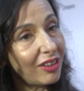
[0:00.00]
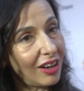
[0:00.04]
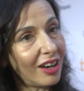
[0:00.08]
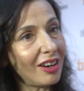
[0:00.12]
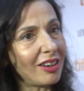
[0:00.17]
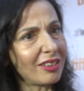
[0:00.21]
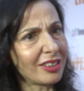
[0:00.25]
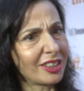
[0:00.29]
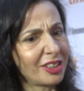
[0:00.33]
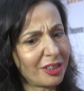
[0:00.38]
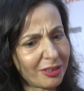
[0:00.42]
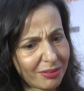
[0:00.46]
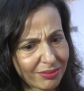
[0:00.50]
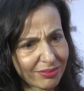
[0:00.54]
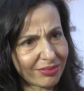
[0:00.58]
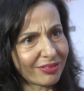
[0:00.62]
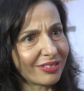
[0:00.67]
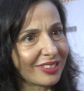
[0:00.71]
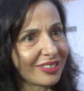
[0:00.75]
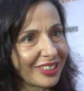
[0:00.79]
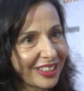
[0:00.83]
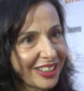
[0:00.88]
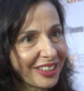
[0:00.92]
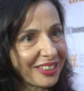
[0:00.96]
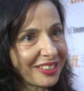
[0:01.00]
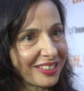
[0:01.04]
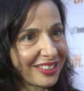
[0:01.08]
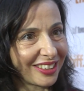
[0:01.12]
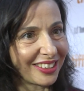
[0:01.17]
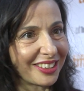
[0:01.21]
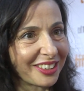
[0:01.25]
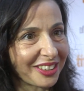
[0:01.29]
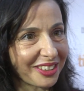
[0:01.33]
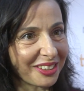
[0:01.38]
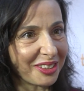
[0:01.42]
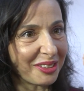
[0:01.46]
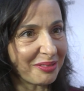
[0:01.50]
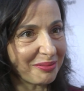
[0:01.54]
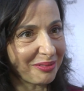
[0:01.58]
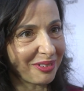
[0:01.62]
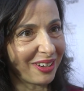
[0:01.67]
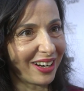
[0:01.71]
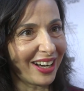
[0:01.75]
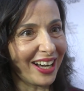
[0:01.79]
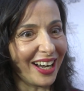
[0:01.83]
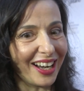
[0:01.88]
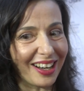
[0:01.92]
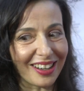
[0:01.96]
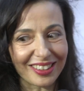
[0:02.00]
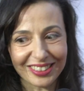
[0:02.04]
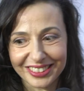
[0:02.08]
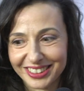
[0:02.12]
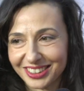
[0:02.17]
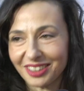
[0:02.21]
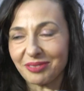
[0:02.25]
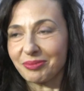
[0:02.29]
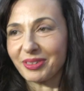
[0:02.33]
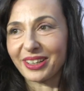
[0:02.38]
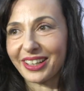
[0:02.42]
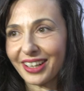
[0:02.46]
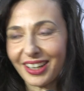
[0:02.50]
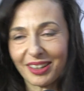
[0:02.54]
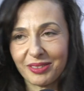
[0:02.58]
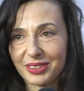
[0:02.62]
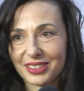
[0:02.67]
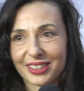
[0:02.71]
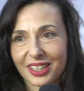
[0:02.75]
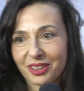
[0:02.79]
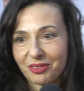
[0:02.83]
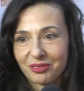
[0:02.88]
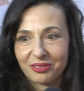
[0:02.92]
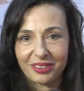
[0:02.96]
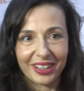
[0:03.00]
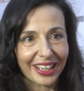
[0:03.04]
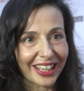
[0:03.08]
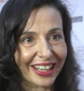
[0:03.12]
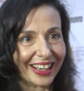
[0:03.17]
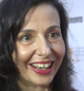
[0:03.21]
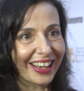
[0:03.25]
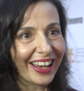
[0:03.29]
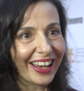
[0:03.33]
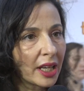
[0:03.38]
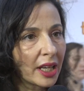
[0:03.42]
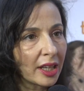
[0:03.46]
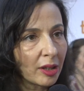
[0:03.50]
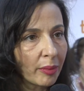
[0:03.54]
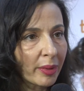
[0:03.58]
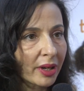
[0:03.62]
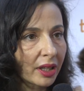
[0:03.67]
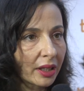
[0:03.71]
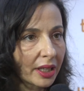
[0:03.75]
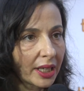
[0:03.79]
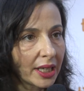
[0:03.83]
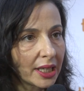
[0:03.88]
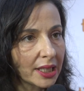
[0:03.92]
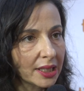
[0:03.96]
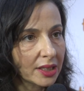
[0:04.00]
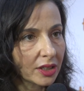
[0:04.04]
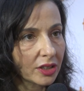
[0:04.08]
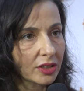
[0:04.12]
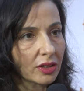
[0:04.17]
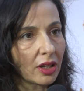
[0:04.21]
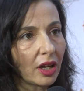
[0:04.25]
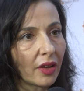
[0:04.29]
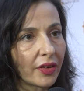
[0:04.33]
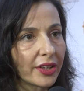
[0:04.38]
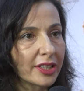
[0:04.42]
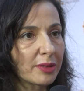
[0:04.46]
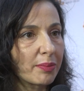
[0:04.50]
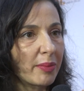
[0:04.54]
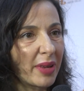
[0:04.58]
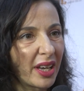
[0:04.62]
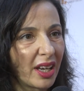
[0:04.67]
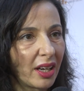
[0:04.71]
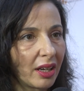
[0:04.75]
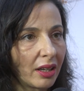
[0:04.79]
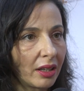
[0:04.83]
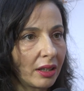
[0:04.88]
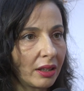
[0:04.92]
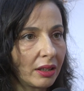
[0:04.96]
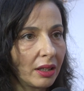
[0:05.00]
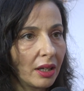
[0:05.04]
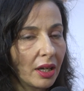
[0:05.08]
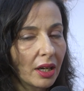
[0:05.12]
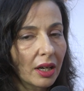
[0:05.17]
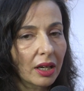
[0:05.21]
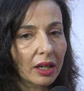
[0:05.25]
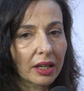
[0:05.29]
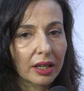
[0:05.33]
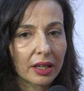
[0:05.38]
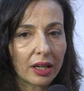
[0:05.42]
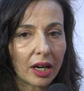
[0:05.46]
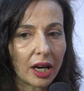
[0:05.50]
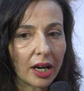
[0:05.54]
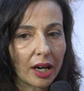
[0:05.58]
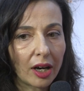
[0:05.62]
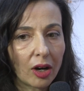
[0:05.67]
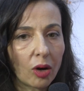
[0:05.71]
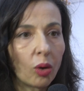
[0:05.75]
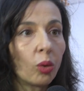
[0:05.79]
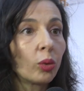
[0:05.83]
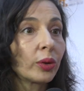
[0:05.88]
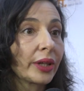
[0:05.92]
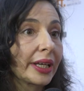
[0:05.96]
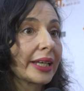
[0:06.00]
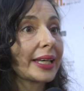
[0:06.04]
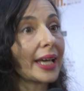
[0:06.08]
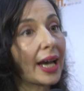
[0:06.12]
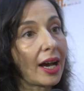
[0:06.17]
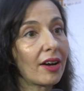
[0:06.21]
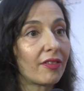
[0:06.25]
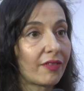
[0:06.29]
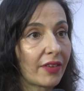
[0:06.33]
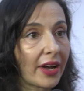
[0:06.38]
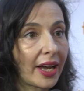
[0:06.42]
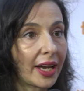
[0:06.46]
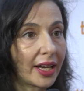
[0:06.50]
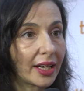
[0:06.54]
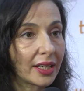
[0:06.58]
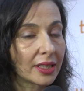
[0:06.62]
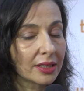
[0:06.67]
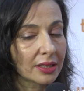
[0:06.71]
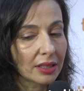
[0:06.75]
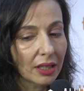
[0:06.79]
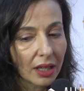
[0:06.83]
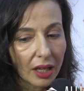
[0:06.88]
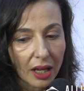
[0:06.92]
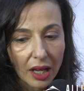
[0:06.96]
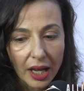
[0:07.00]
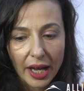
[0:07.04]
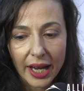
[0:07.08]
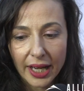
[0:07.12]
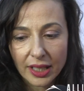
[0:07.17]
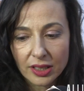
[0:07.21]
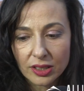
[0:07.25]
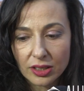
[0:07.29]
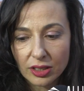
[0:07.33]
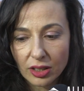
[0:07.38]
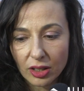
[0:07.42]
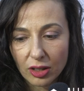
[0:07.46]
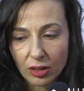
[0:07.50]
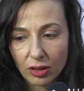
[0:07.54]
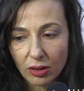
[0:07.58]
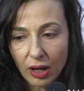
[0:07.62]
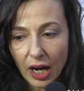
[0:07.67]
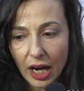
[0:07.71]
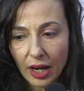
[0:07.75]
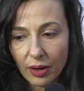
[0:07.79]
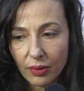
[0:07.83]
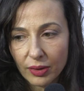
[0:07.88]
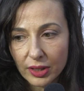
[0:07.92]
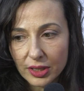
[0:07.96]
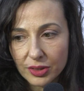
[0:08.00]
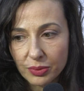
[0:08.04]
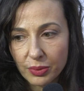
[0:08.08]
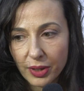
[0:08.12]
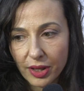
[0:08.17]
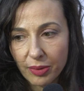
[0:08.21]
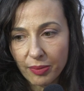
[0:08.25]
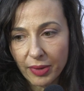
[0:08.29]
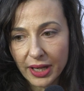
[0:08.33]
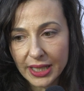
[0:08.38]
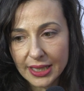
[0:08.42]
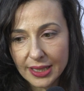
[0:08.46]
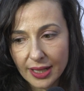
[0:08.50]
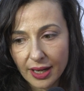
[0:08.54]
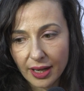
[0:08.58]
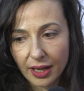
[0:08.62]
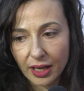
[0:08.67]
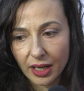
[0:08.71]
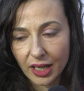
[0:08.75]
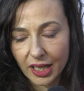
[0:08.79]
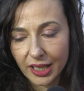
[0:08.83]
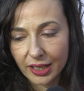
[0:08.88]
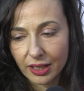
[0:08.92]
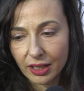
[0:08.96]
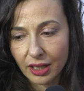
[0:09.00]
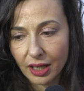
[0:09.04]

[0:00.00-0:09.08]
Oh, you you done your homework? Wow! Oh my god! I was like, what? In the Middle East, there's all these male uh, only cafes, and so I was with my dad.